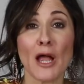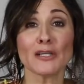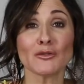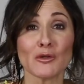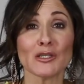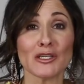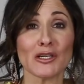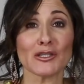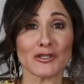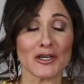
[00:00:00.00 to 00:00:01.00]
It's really
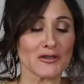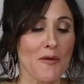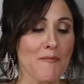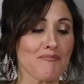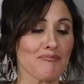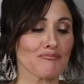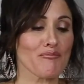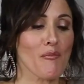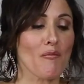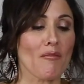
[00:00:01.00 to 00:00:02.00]
delicious.
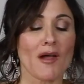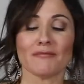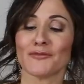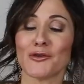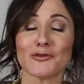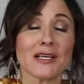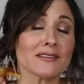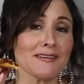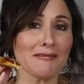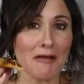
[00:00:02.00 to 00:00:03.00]
Your date's
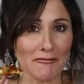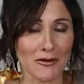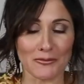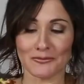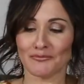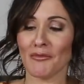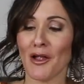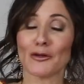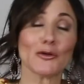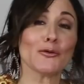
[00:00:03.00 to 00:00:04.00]
gonna love you,
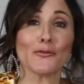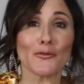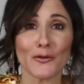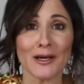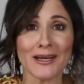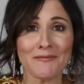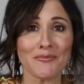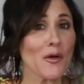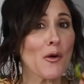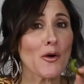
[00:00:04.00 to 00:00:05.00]
gluten-free
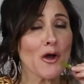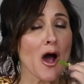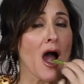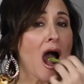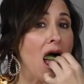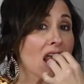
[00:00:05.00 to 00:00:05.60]
or not.